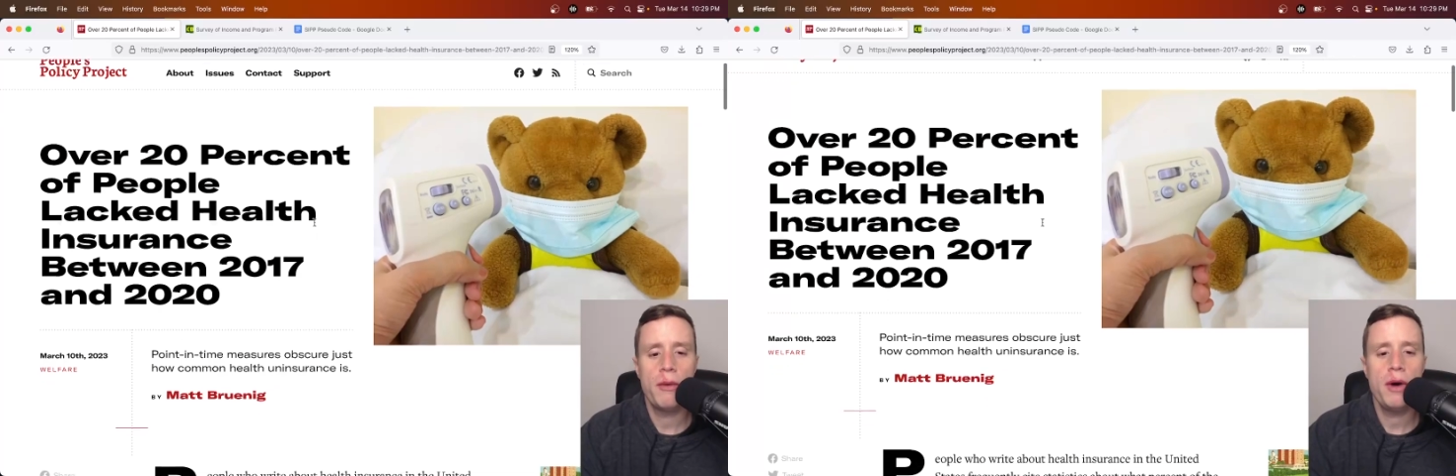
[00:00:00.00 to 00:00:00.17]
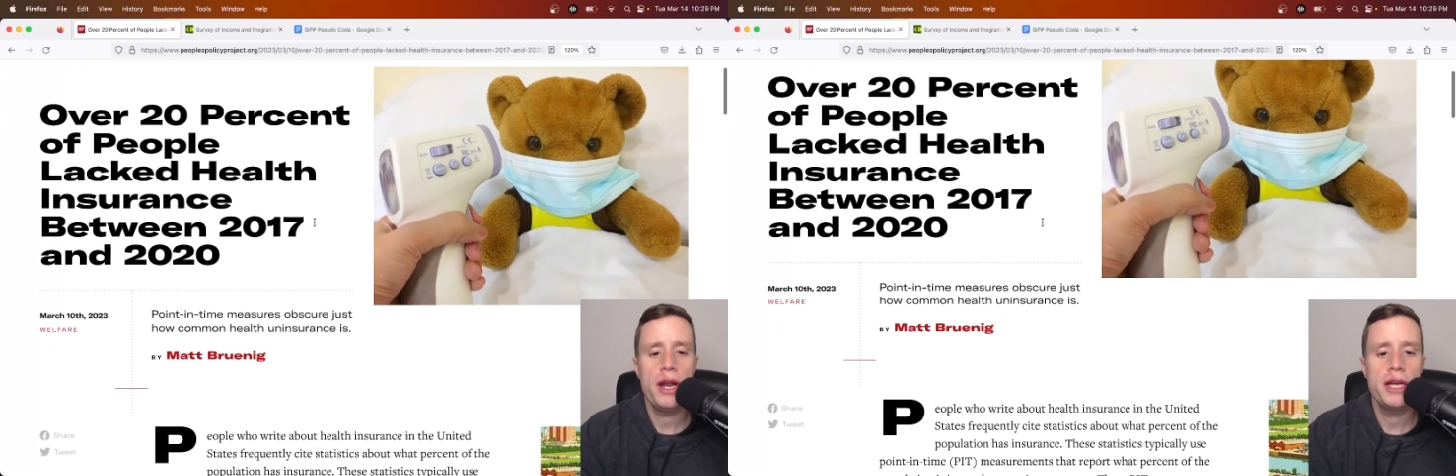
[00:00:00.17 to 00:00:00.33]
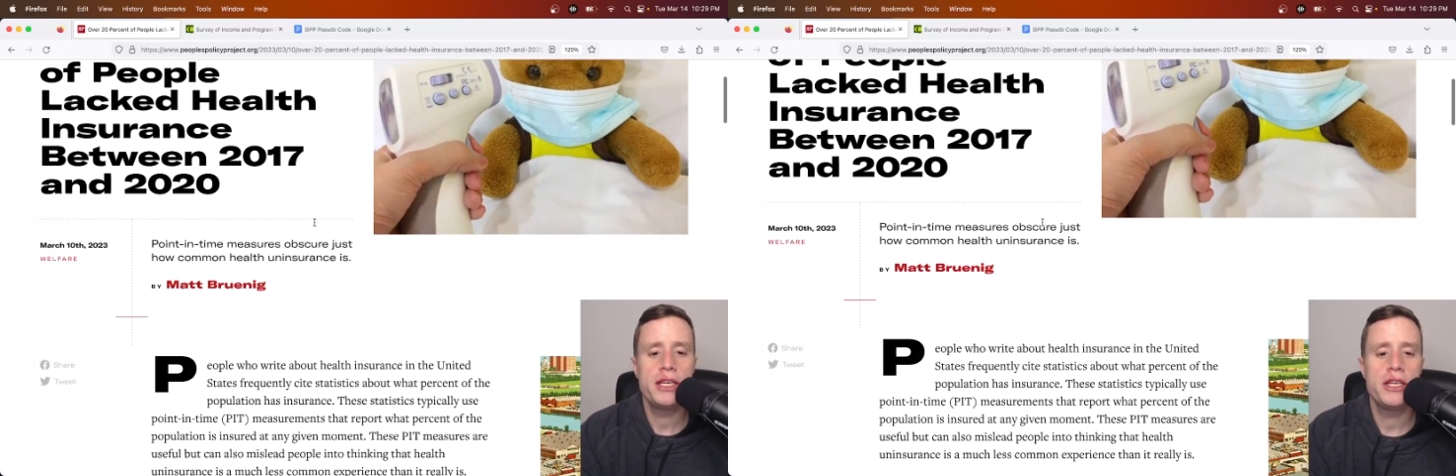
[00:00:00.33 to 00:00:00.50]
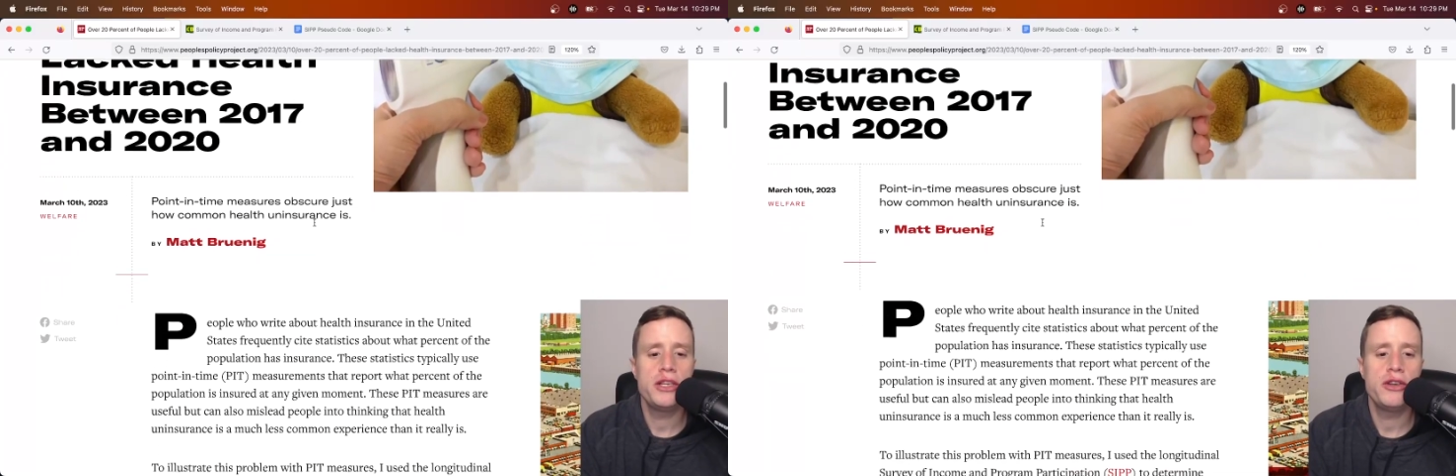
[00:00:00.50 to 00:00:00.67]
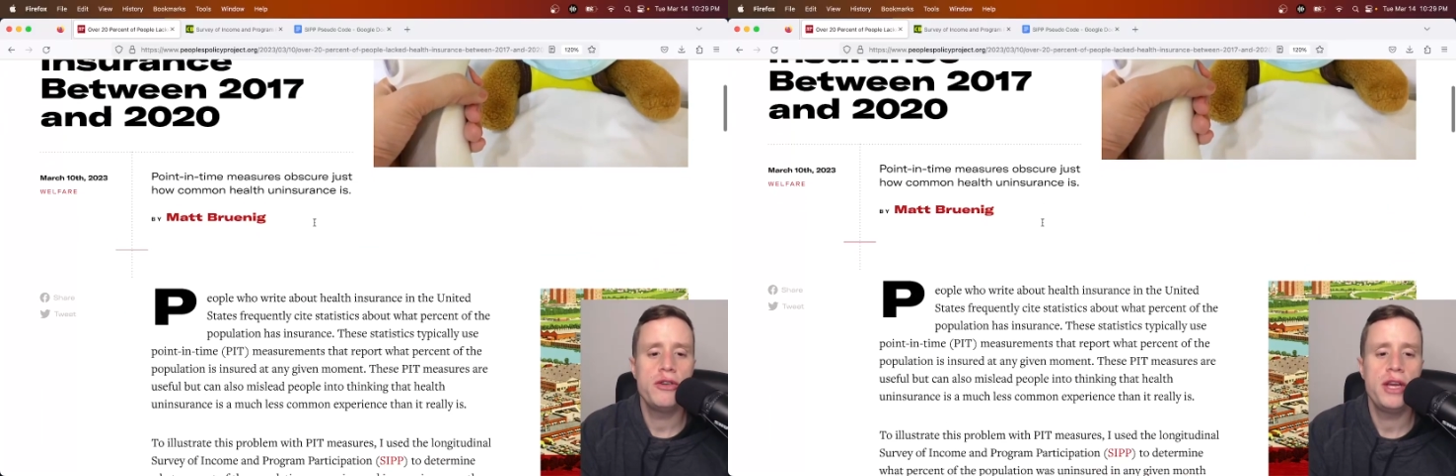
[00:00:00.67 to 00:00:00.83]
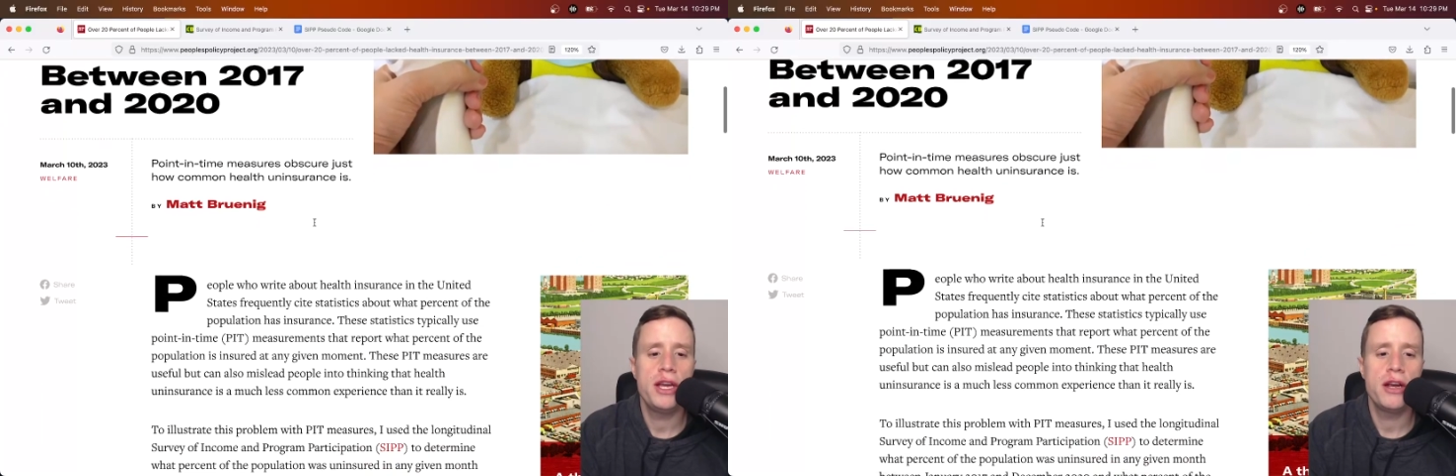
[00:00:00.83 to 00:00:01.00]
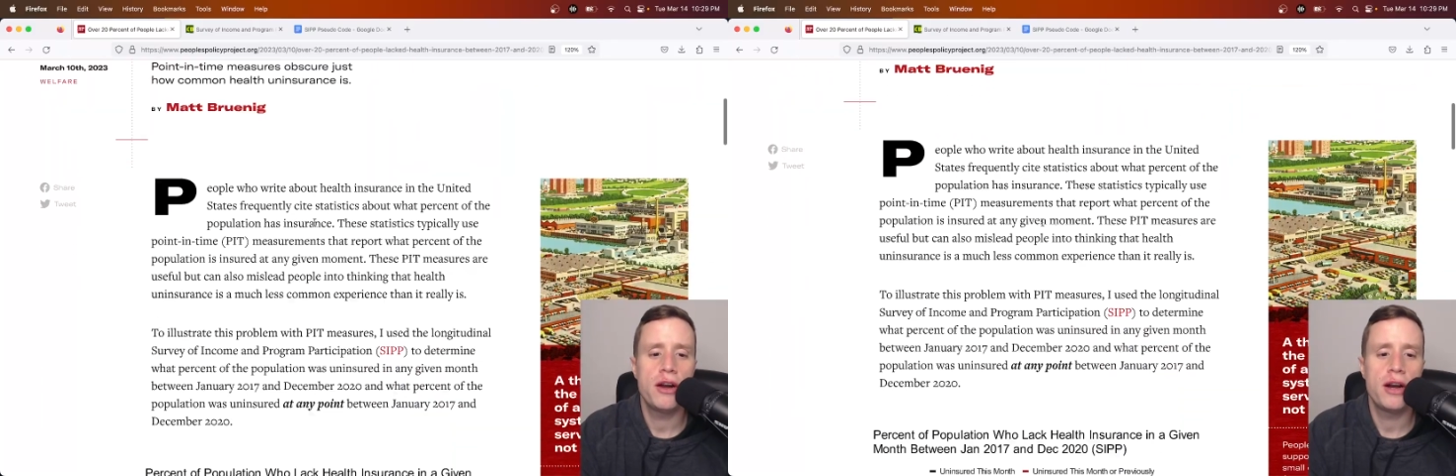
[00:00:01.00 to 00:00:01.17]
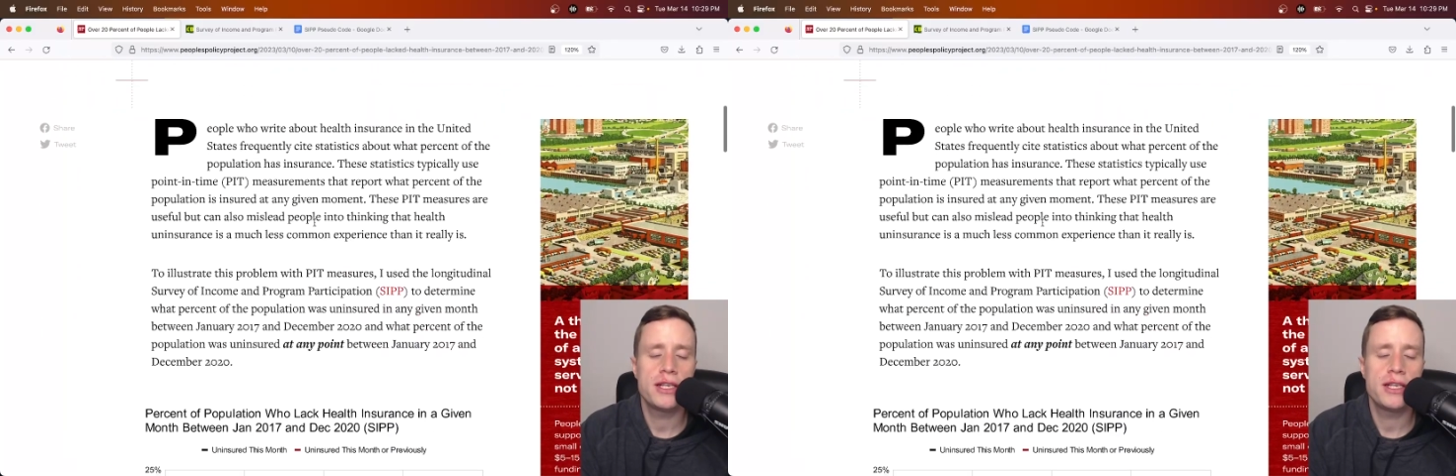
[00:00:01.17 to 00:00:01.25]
wanted to do here,